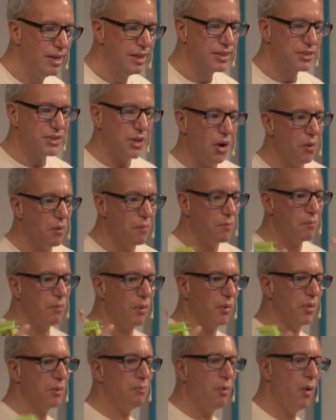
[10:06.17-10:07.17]
So,
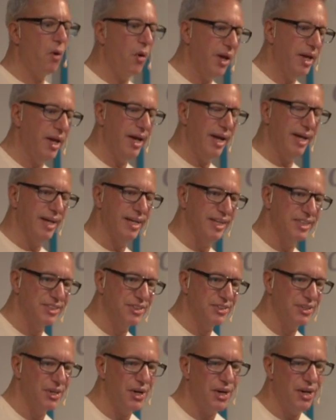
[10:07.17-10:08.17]
but the point
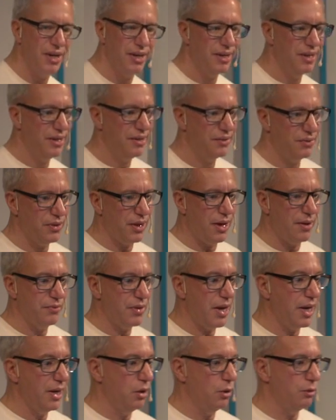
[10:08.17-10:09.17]
is that
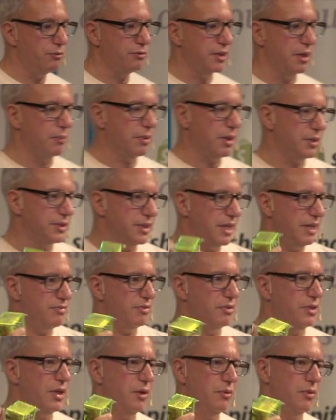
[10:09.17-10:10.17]
they loved it because
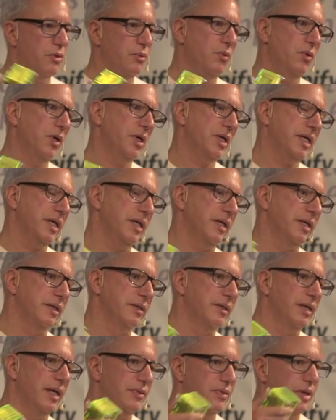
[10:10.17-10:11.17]
even though they're working
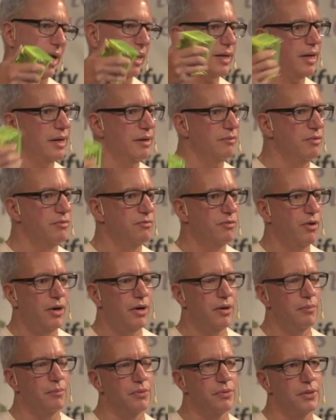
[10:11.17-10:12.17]
in that kind of
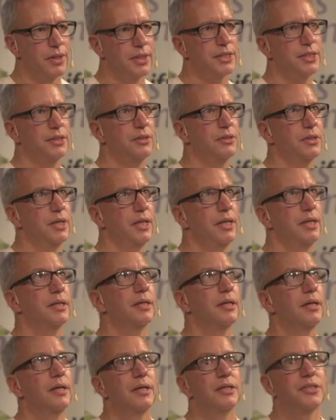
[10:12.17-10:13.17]
environment, they still need
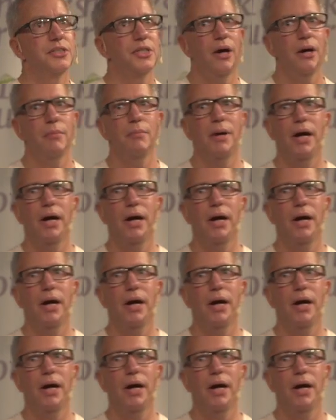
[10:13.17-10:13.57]
time